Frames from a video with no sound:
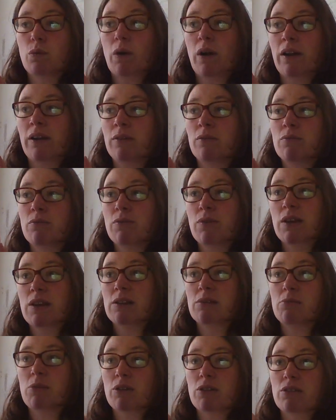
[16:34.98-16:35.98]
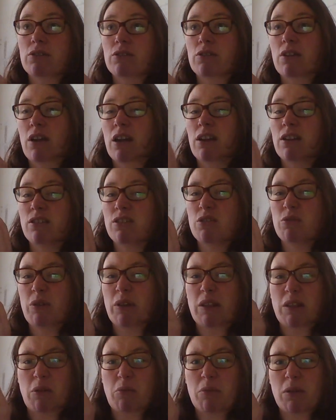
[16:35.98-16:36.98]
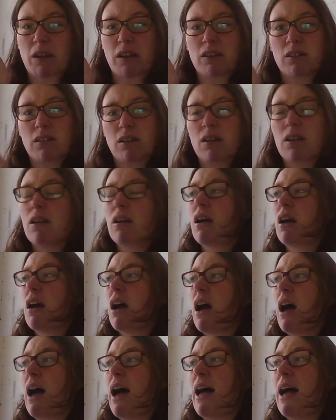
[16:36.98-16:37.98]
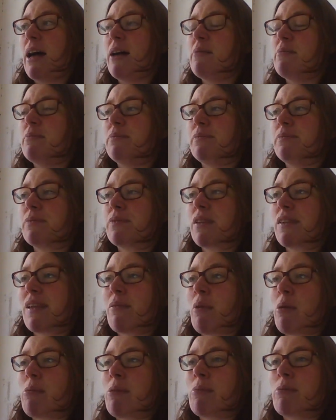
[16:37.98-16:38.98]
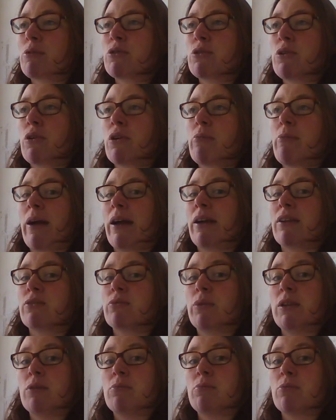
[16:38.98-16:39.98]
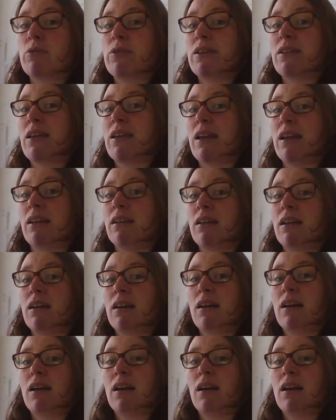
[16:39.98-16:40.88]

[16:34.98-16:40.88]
I can feel muscles kind of doing something. The same way people talk about when you breathe in,